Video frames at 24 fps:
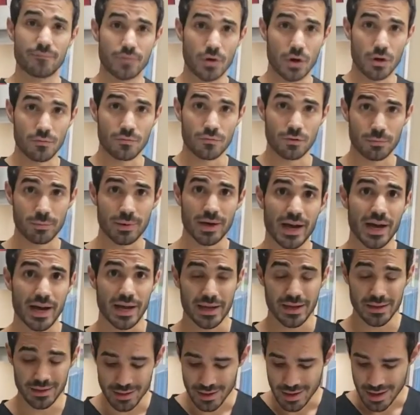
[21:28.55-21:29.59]
fall from a
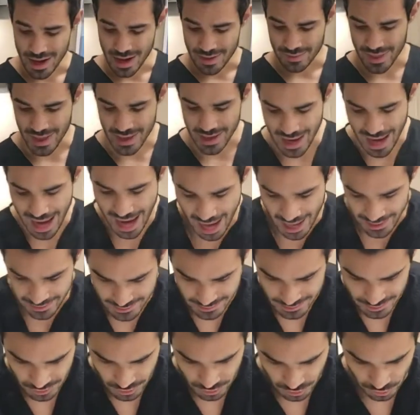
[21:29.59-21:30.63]
height and that had an
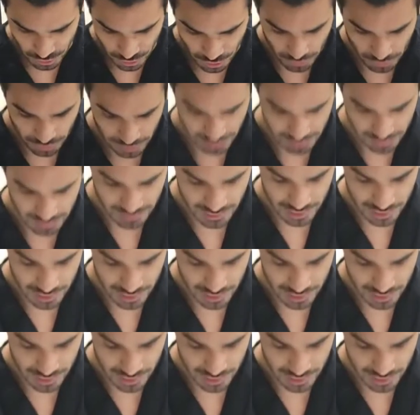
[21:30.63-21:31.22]
axial loading